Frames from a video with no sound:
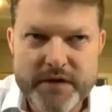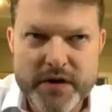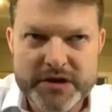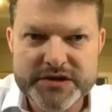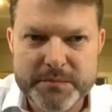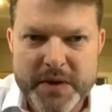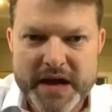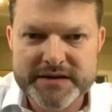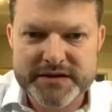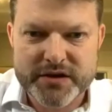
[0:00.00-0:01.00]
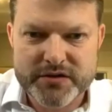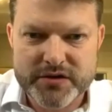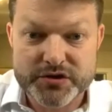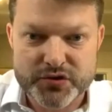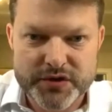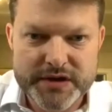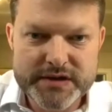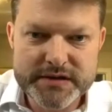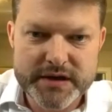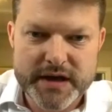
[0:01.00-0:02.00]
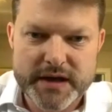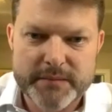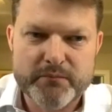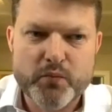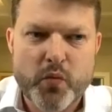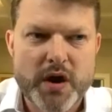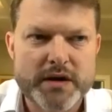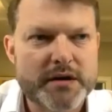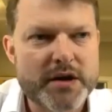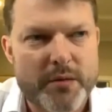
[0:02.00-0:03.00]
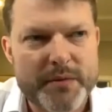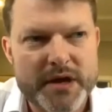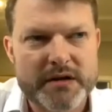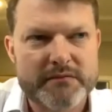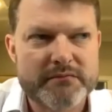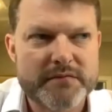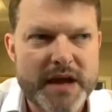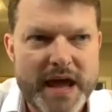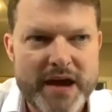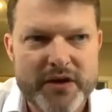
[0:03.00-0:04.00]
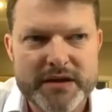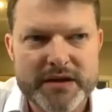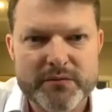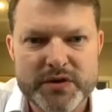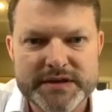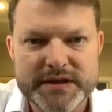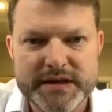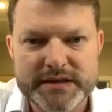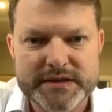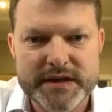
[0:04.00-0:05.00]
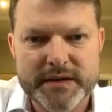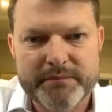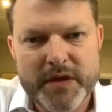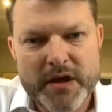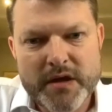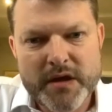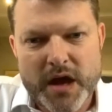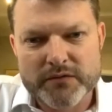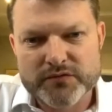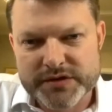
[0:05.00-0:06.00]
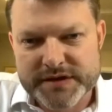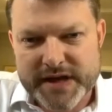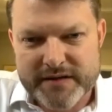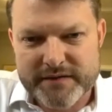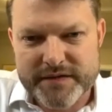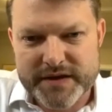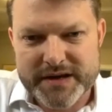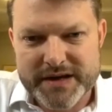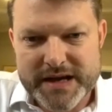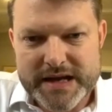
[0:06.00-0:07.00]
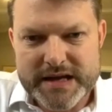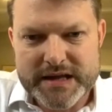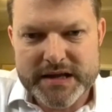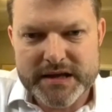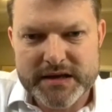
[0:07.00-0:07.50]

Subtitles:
it very much depends on the joint. One common area that we see is ultrasound for the knee.